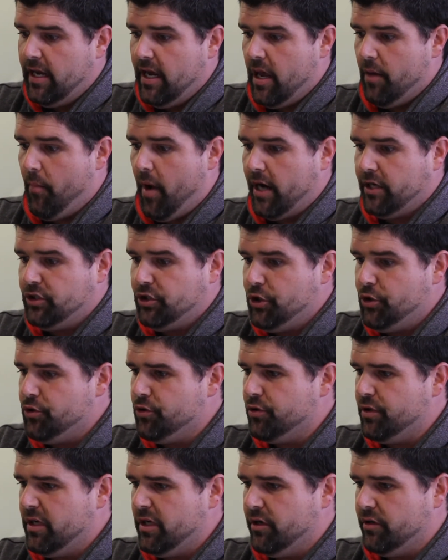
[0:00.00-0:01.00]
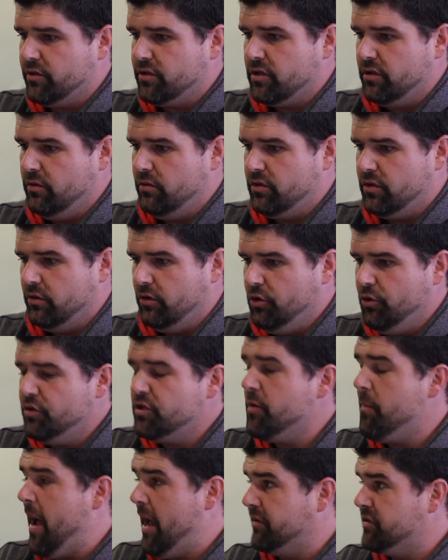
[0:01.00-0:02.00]
and my junior year to
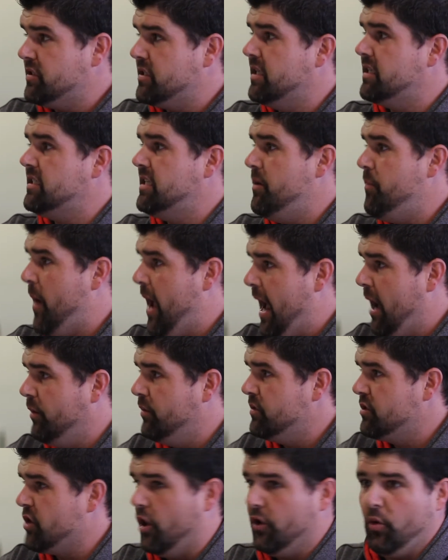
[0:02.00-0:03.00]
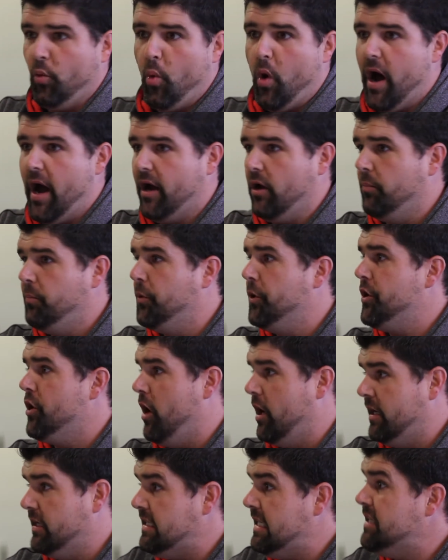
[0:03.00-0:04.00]
lose about 60 pounds, all the while putting
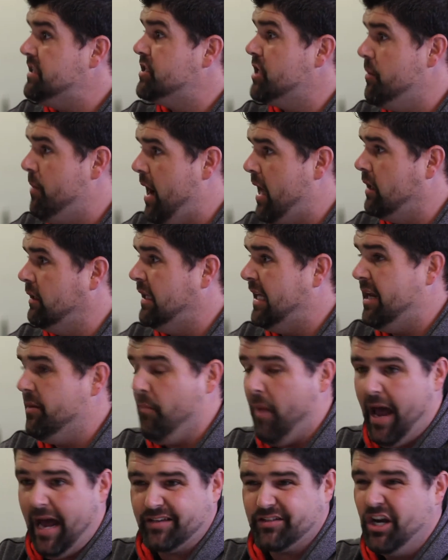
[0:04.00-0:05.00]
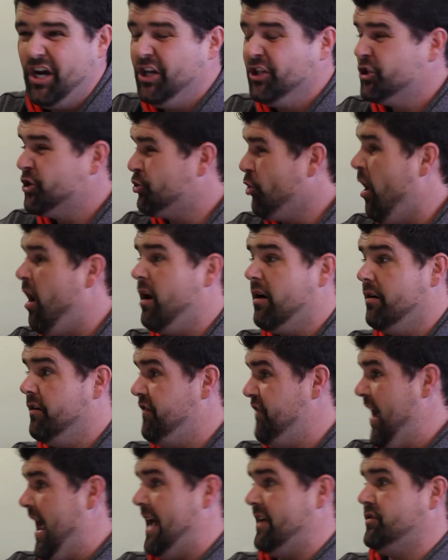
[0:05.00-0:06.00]
on a decent amount of lean mass, stronger,
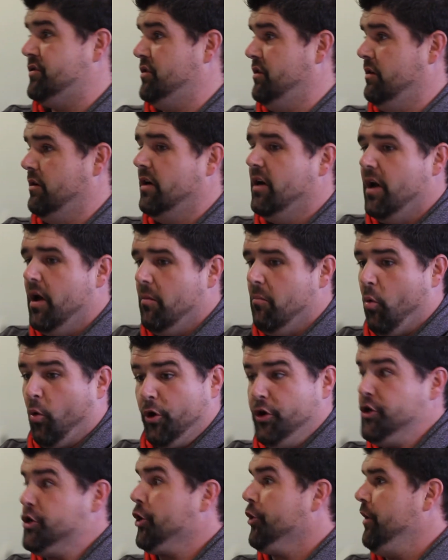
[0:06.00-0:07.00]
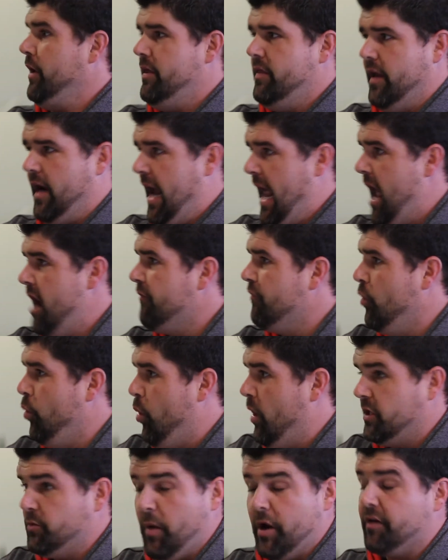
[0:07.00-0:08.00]
faster, more enduring than I ever
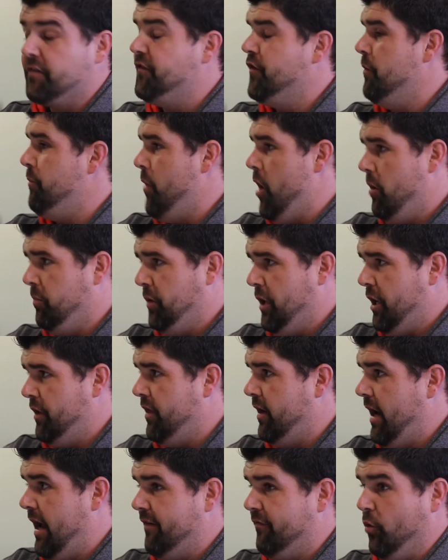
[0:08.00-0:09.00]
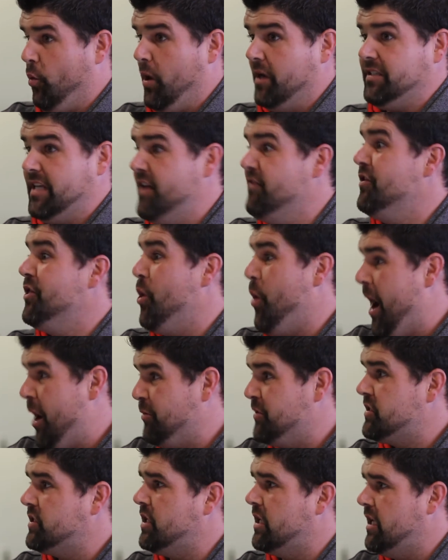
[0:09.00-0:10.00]
was, better football player than I ever was, even though I
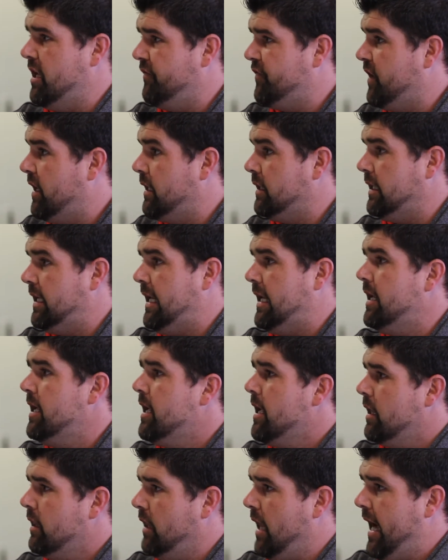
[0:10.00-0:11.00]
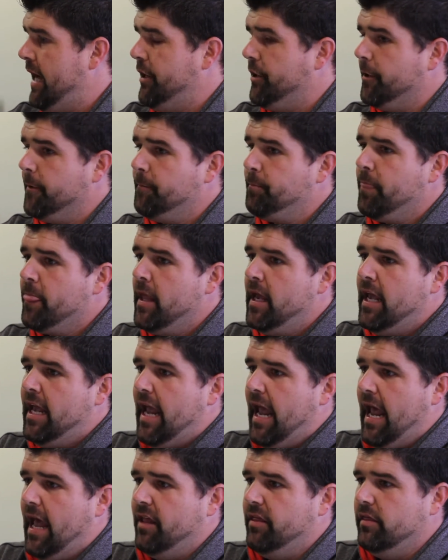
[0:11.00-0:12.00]
was significantly lighter.
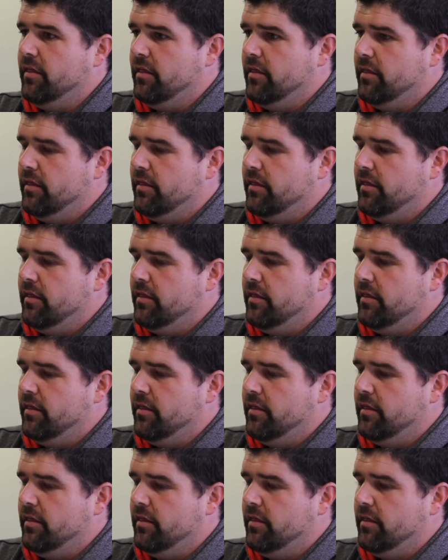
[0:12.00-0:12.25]
And